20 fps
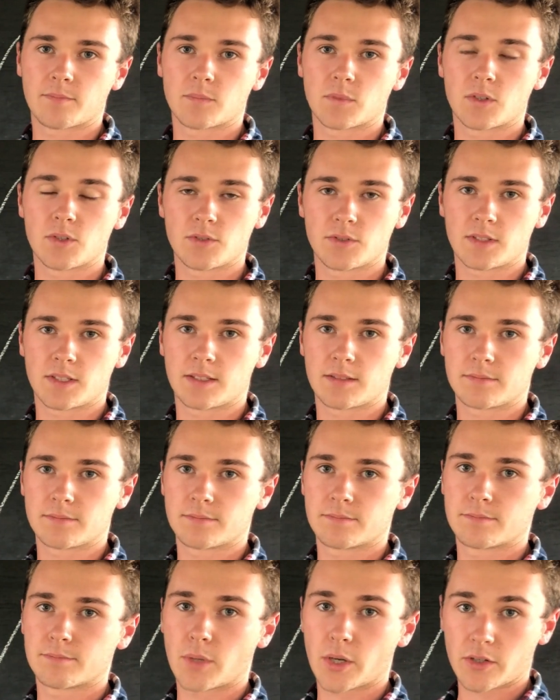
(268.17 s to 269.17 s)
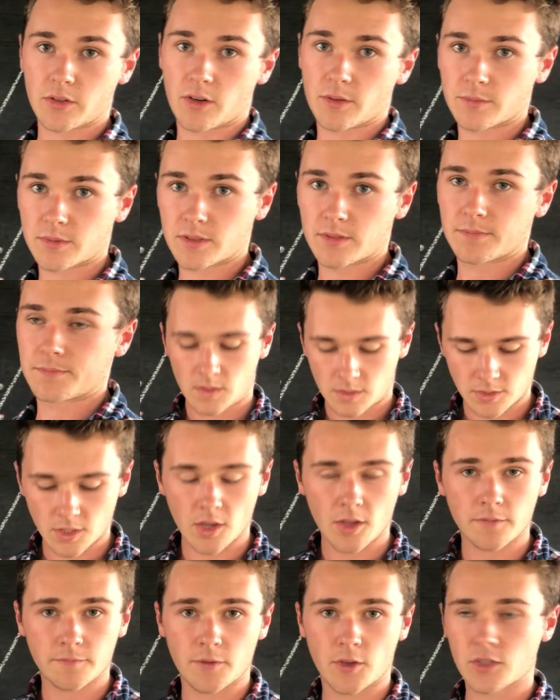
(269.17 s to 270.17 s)
using microbes.
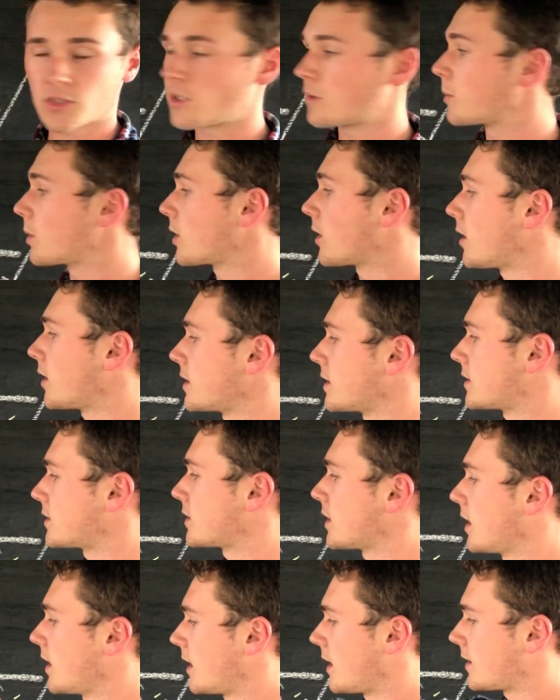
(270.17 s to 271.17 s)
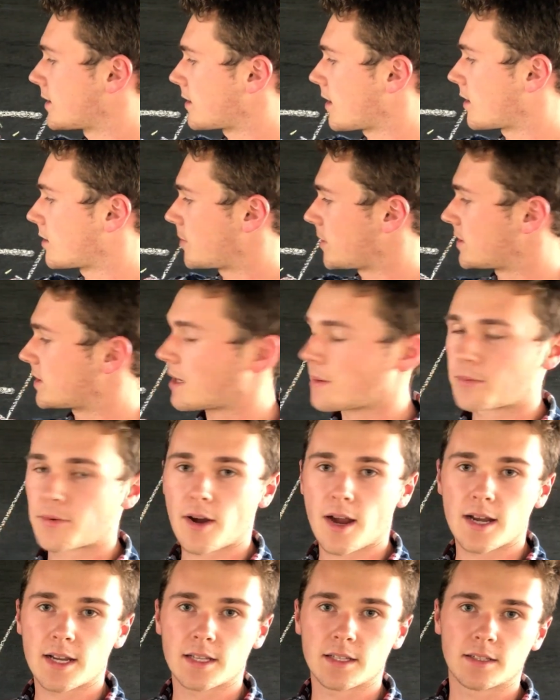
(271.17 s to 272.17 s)
So firstly, we got it's going to be
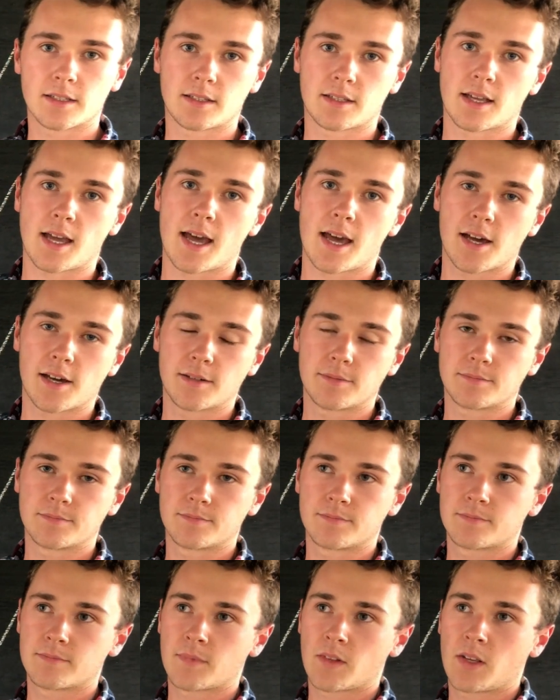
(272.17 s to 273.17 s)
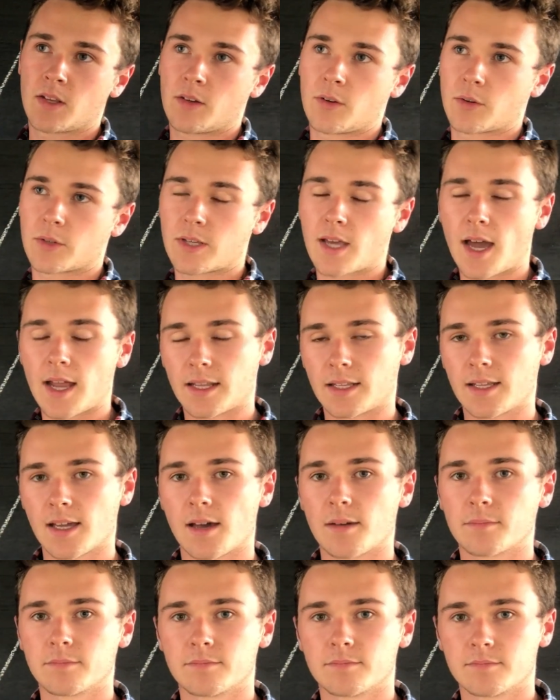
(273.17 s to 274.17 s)
separating or cutting
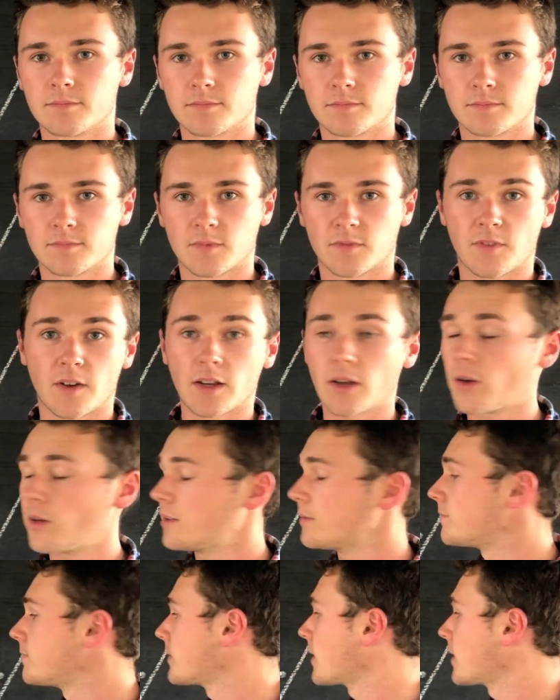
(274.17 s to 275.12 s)
up fungi.